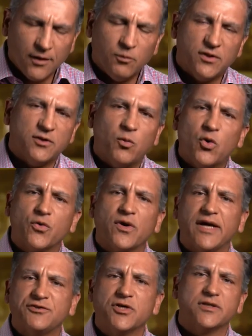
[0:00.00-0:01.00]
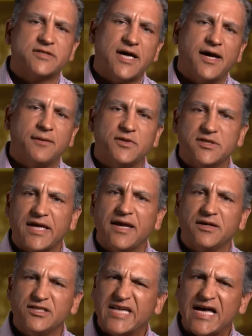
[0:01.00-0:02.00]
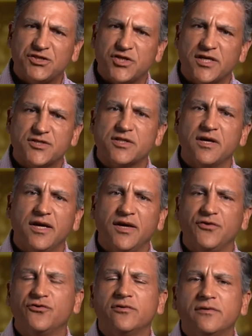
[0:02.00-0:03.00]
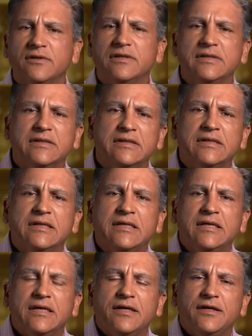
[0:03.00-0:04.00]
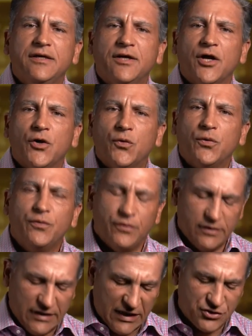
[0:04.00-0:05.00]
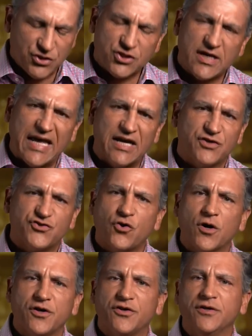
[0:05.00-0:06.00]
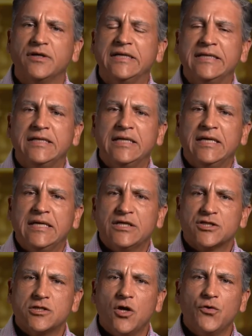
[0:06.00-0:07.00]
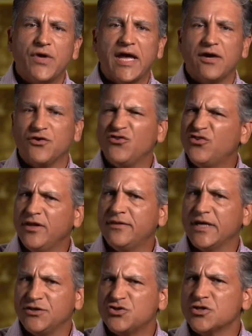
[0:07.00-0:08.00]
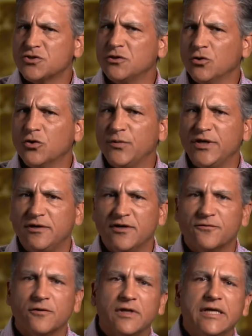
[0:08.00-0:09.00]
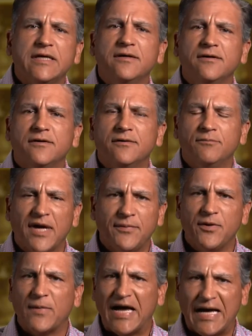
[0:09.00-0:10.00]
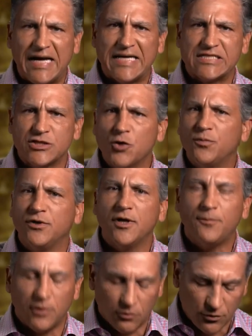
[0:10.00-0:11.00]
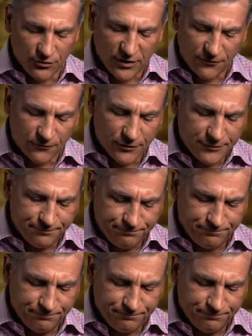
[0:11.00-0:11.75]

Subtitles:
But the more I took time to kind of digest things, you know, I just kind of started to slow down and see things just a little bit differently. Maybe my eyes opened up a little different.